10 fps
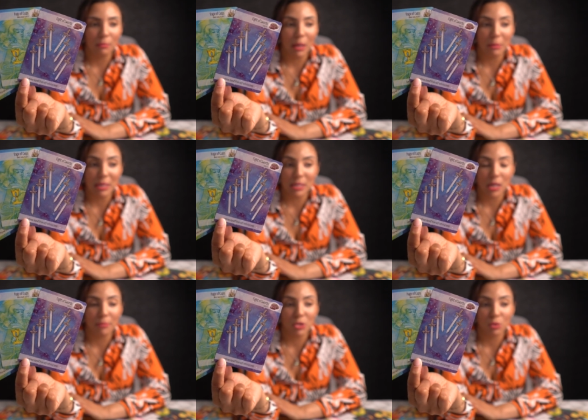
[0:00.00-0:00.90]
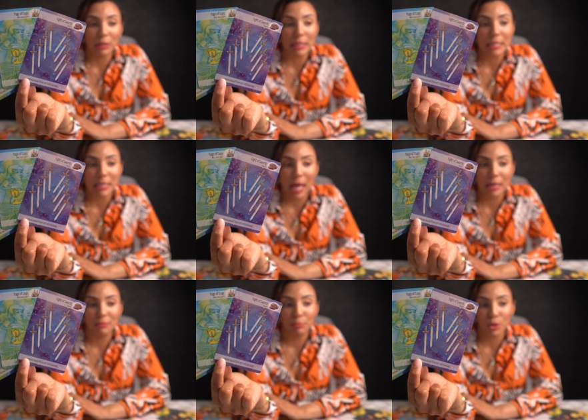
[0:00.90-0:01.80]
maybe it's time to release
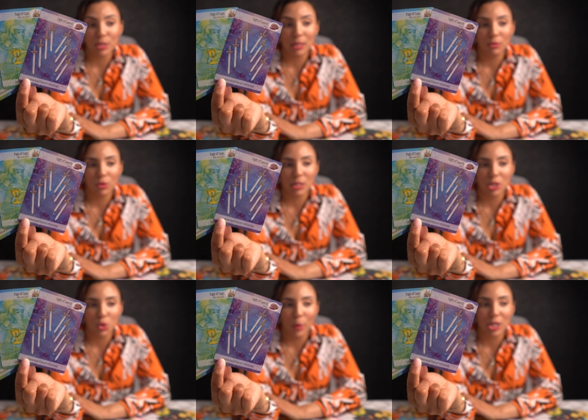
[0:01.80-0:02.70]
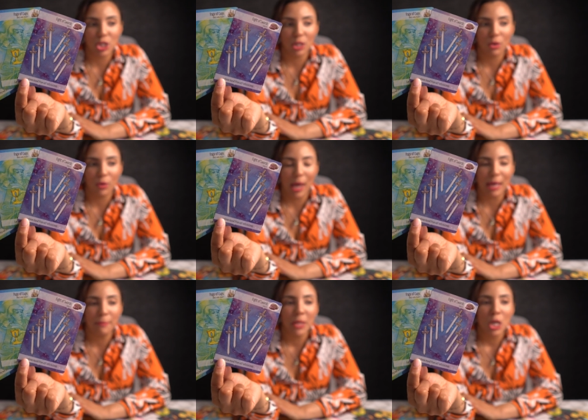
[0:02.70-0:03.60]
that person or situation,
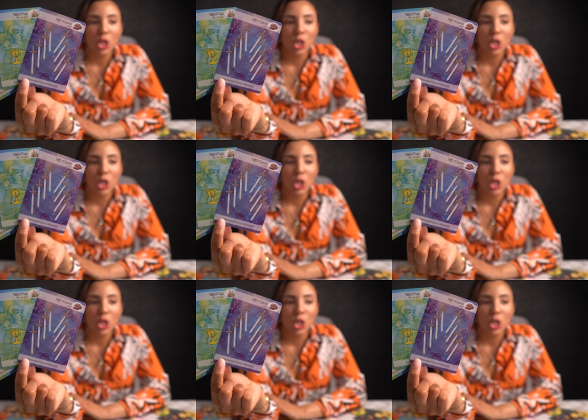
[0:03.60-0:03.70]
okay?